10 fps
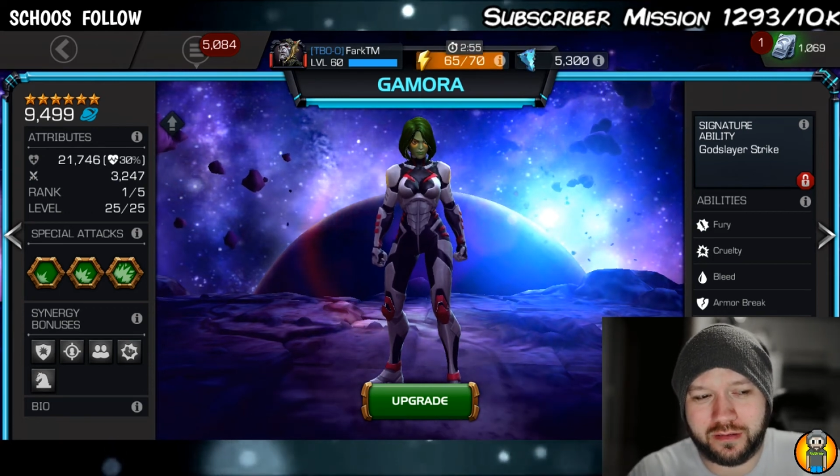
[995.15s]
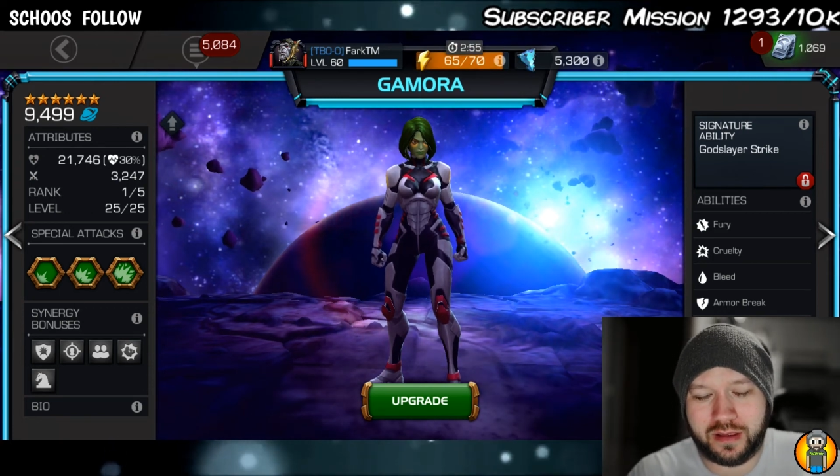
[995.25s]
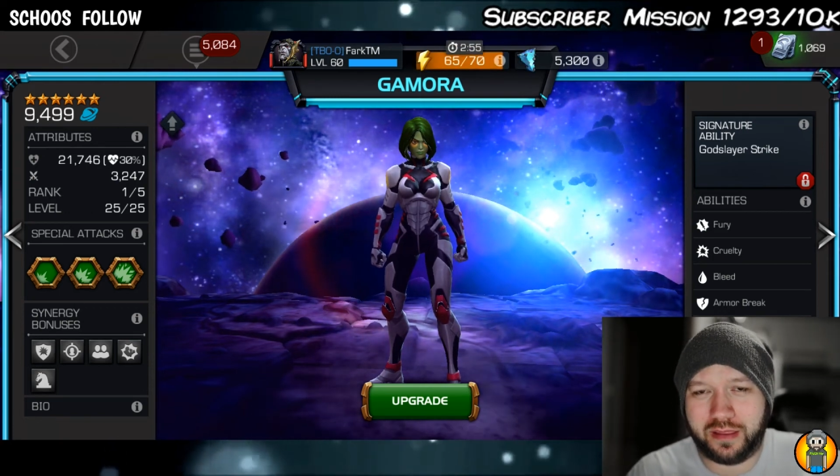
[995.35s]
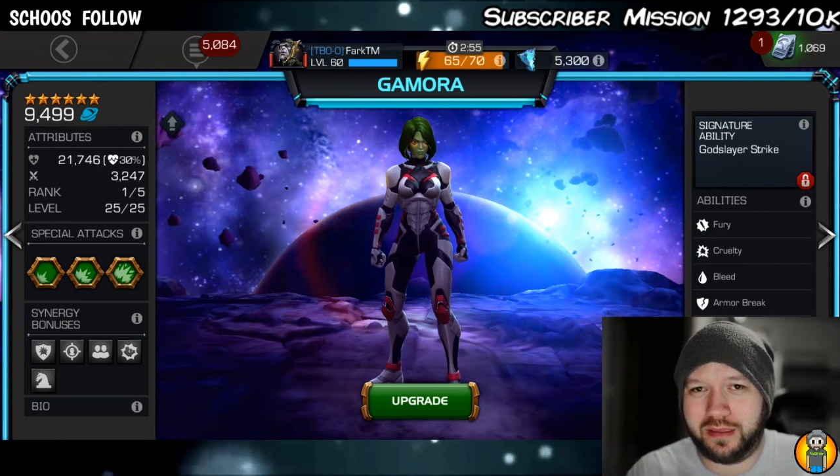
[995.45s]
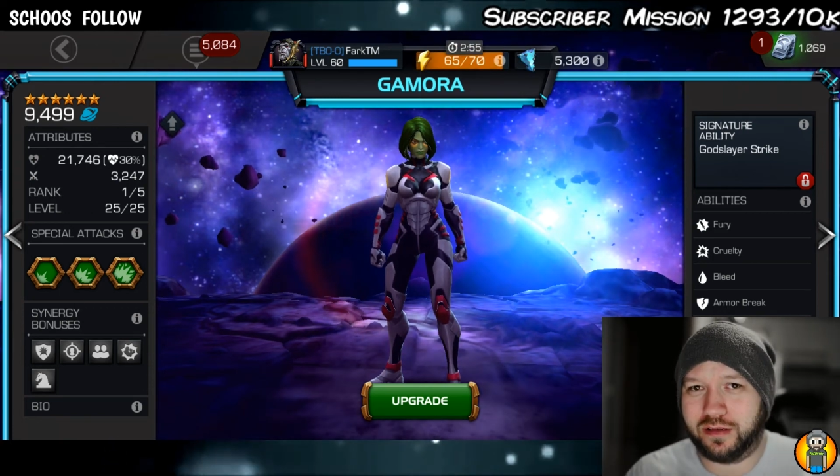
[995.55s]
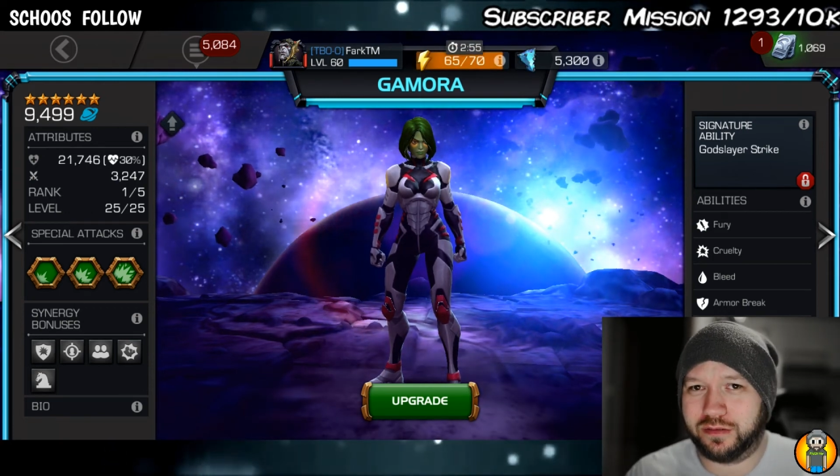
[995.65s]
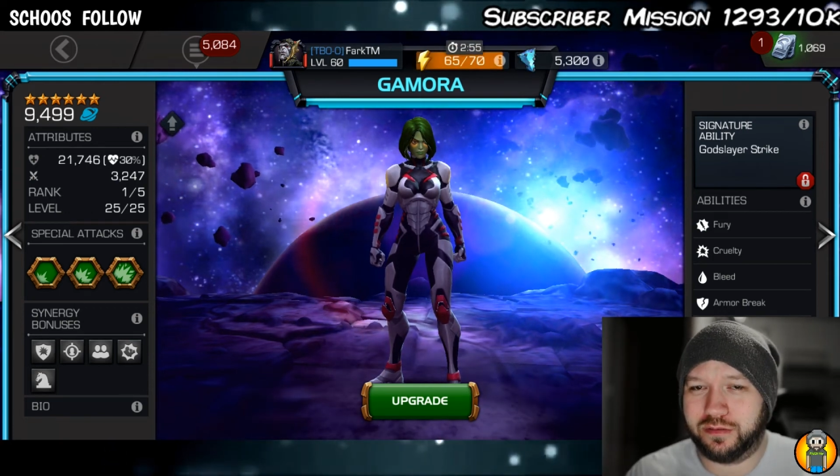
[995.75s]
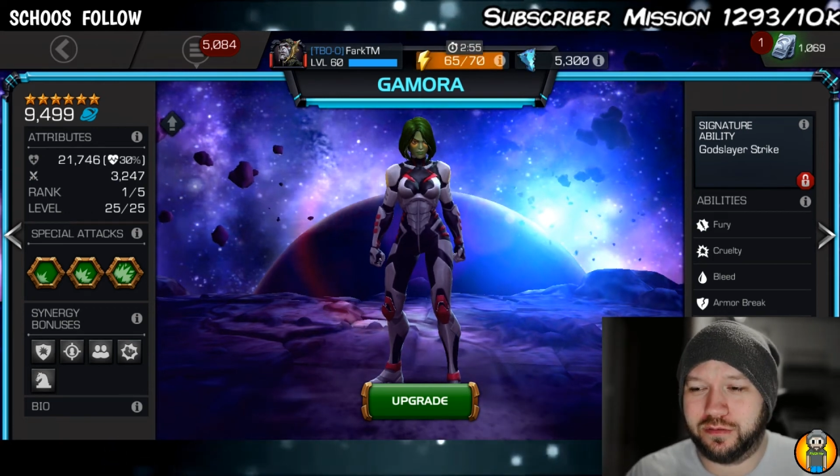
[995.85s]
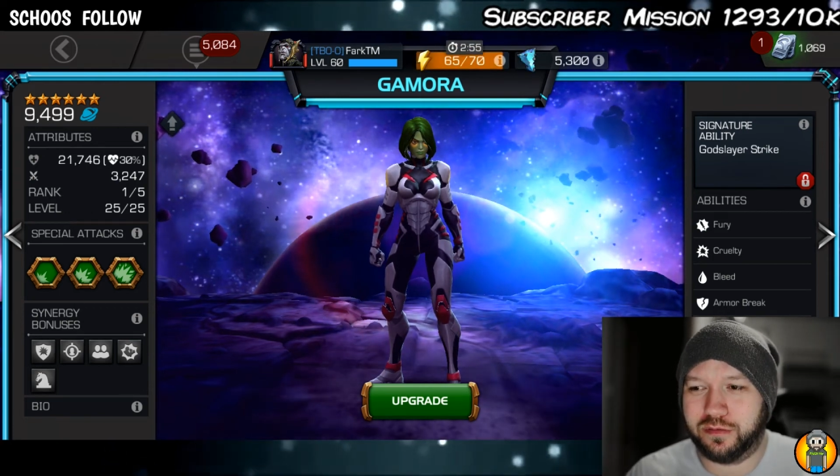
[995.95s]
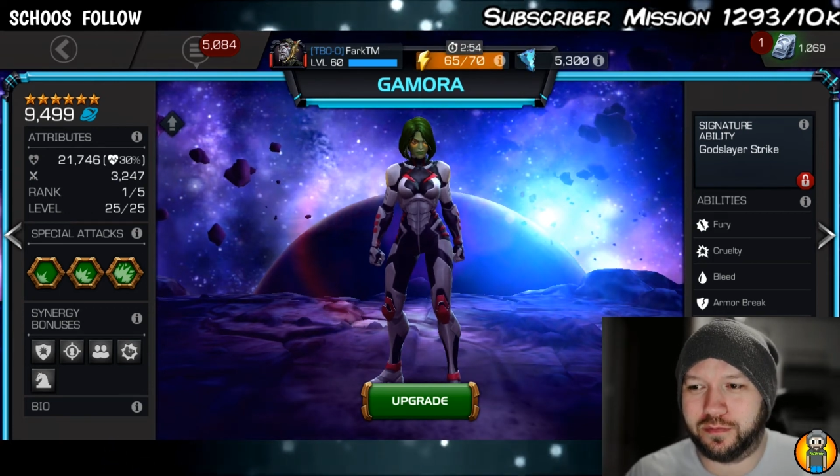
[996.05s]
a thing or
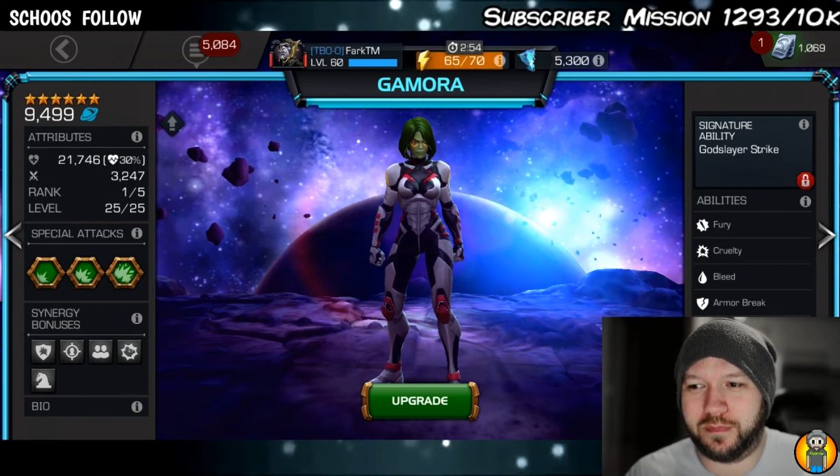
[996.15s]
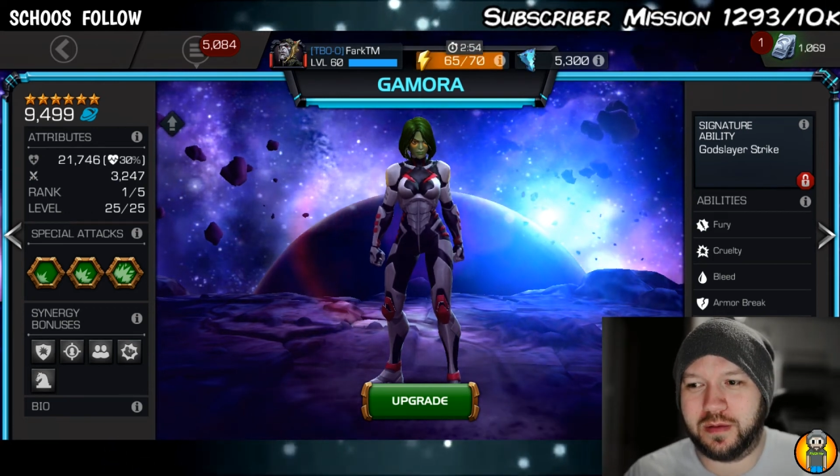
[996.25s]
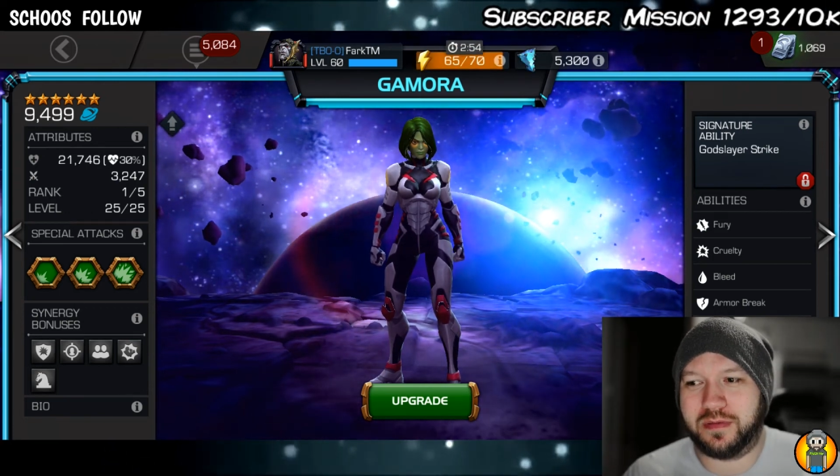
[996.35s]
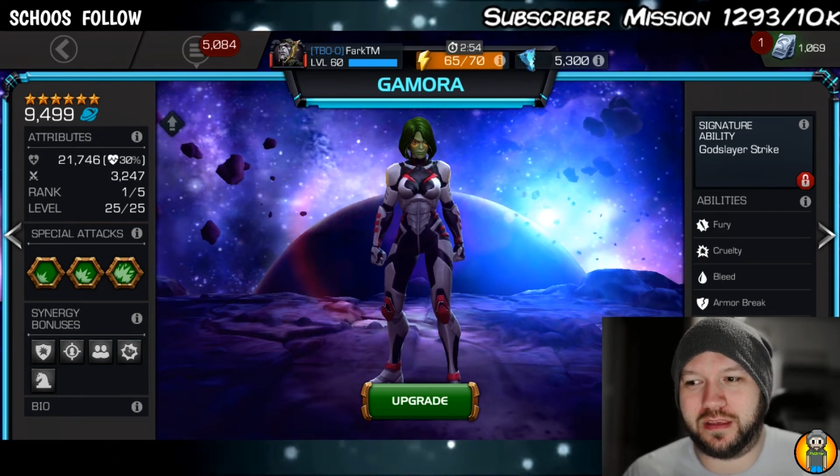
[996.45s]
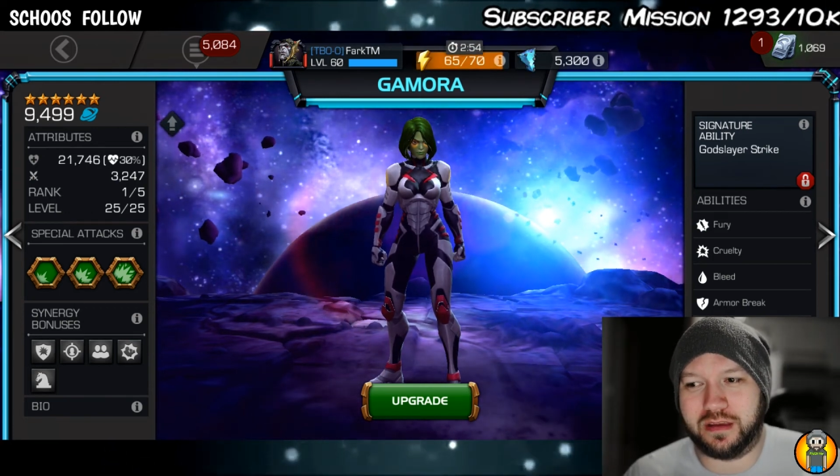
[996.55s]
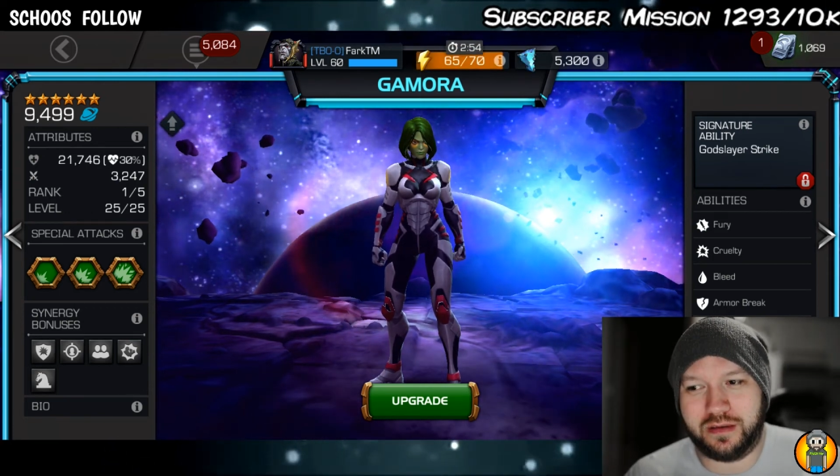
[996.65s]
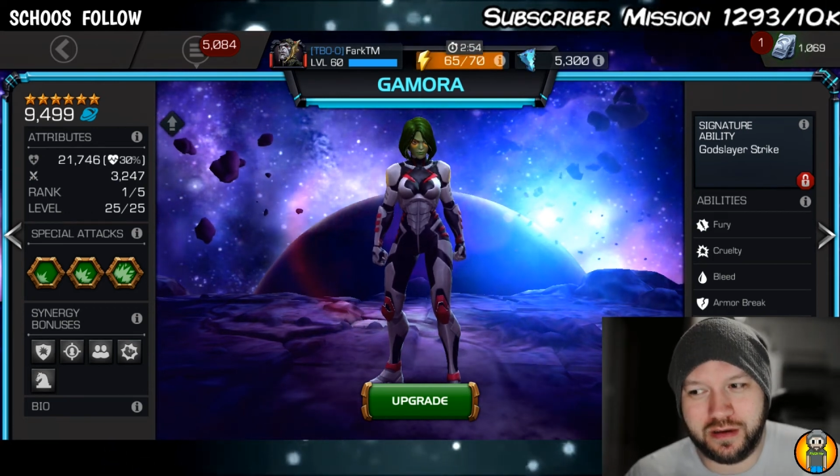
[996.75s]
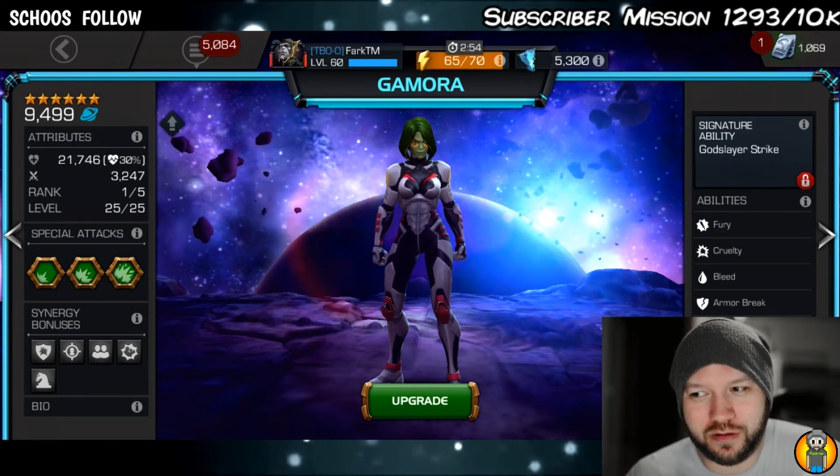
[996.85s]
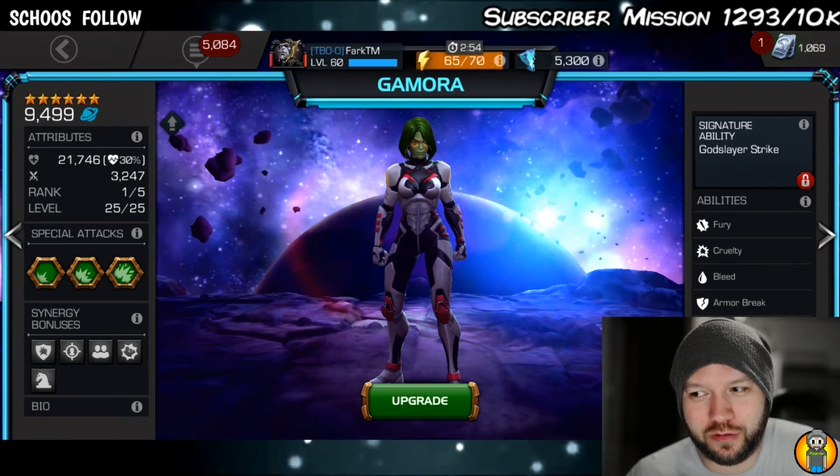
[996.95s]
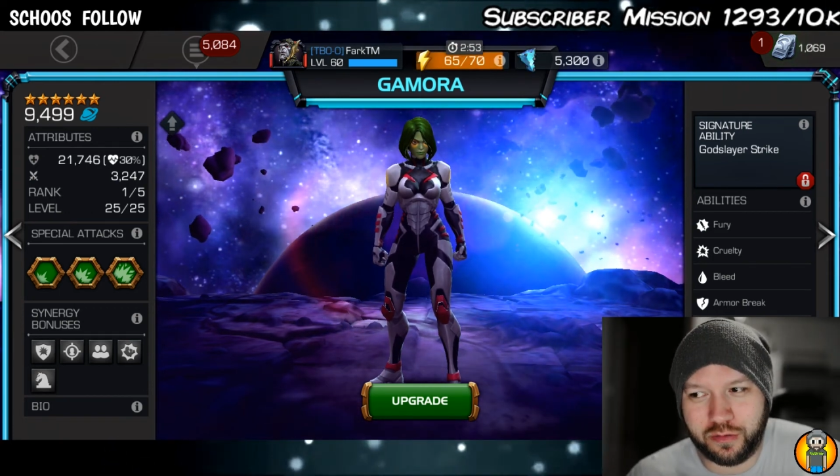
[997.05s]
two maybe that you
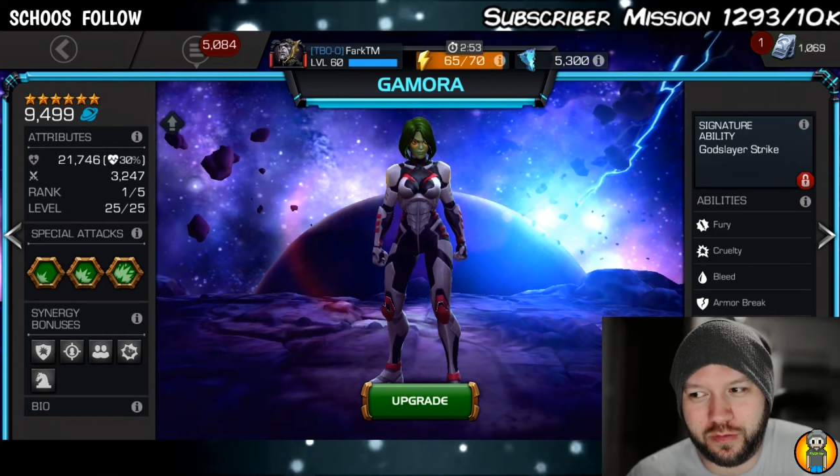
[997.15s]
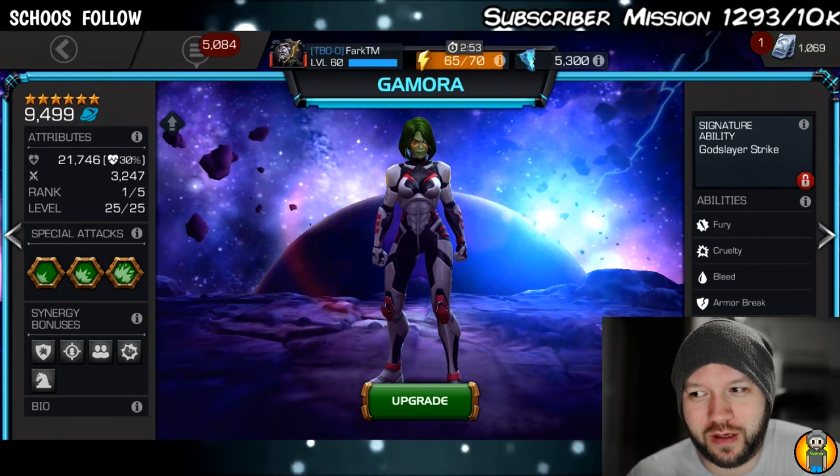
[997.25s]
didn't know